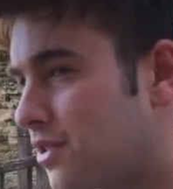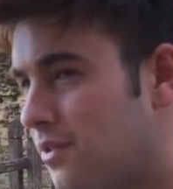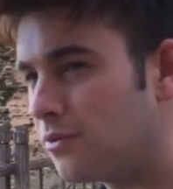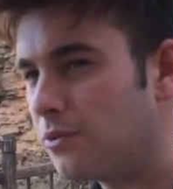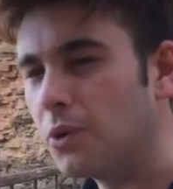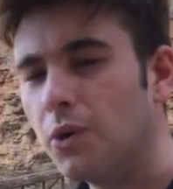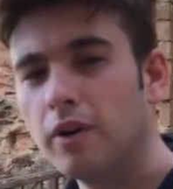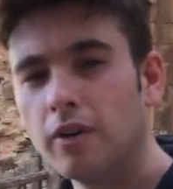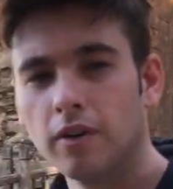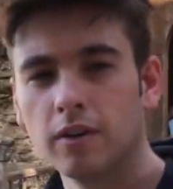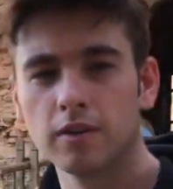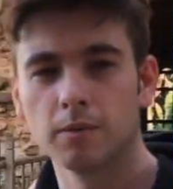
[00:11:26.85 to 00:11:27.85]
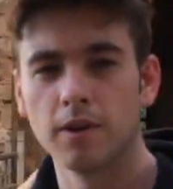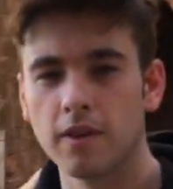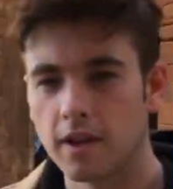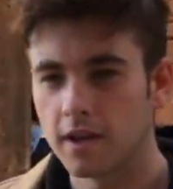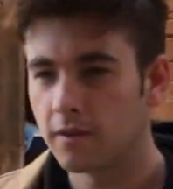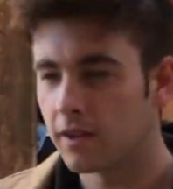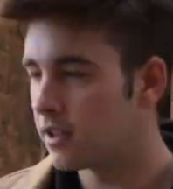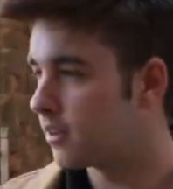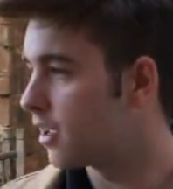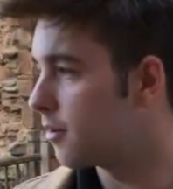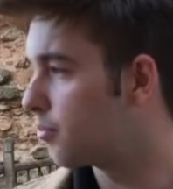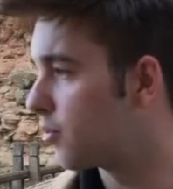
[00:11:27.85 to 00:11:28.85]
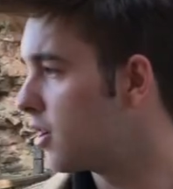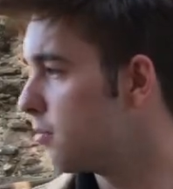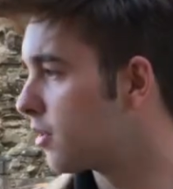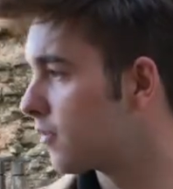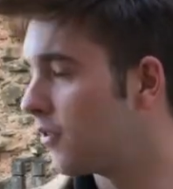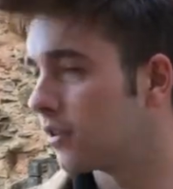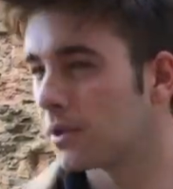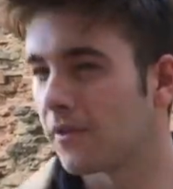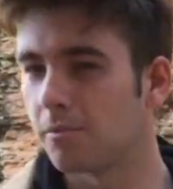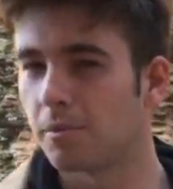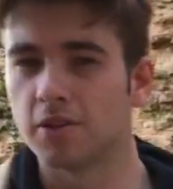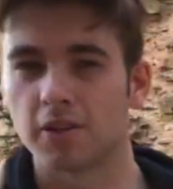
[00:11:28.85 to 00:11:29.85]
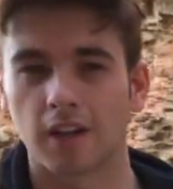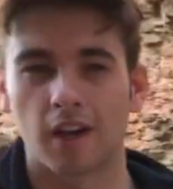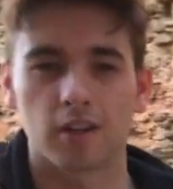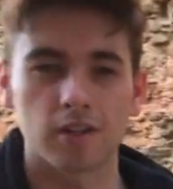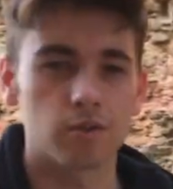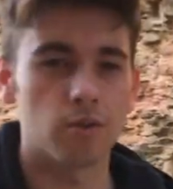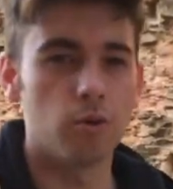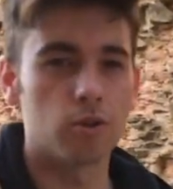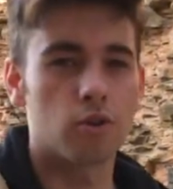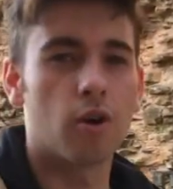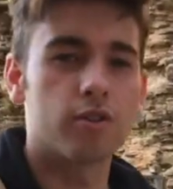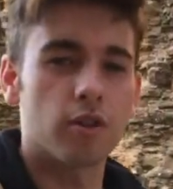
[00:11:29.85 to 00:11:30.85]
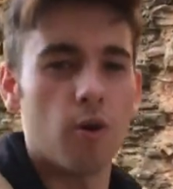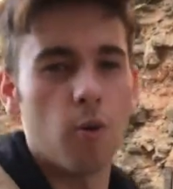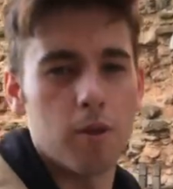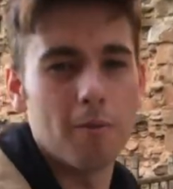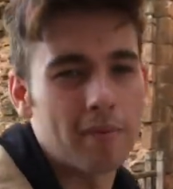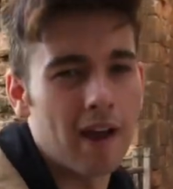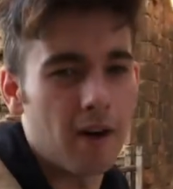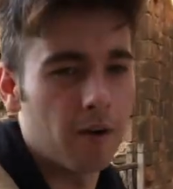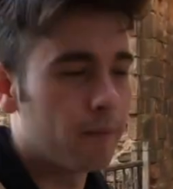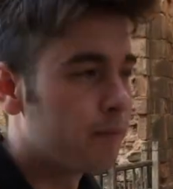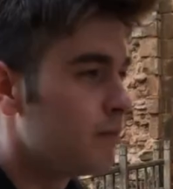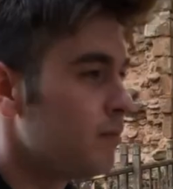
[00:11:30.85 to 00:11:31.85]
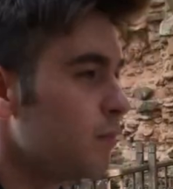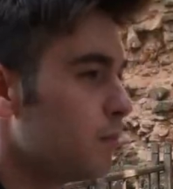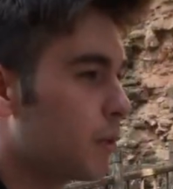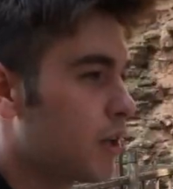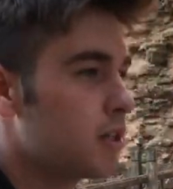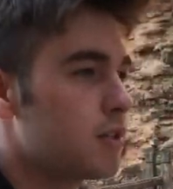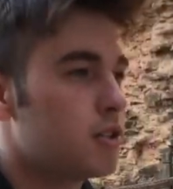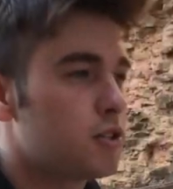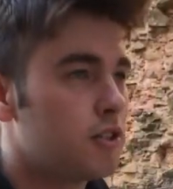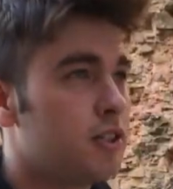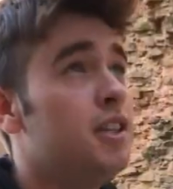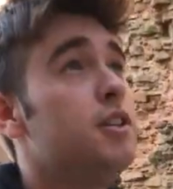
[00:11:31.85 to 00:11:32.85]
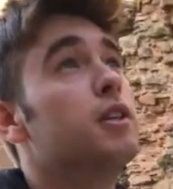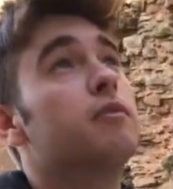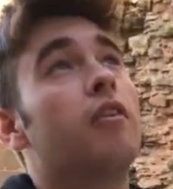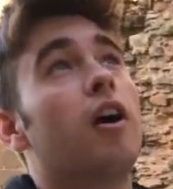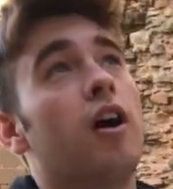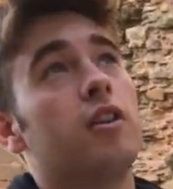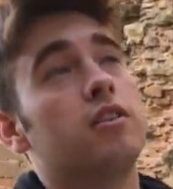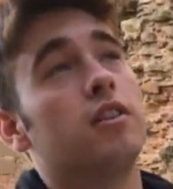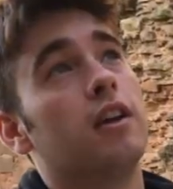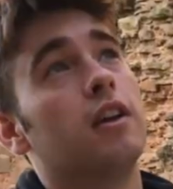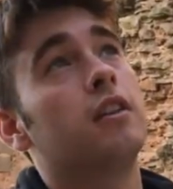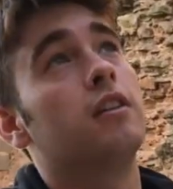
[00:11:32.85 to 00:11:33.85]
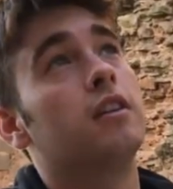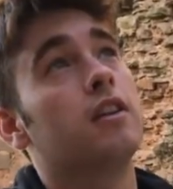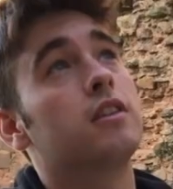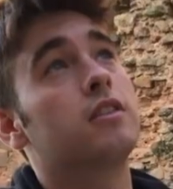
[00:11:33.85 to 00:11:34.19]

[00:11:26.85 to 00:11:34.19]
the Civil War. Really? Where they, they, they pretty much fucked off a bunch of castles or tried to hold them down because of the strategic advantage that they. That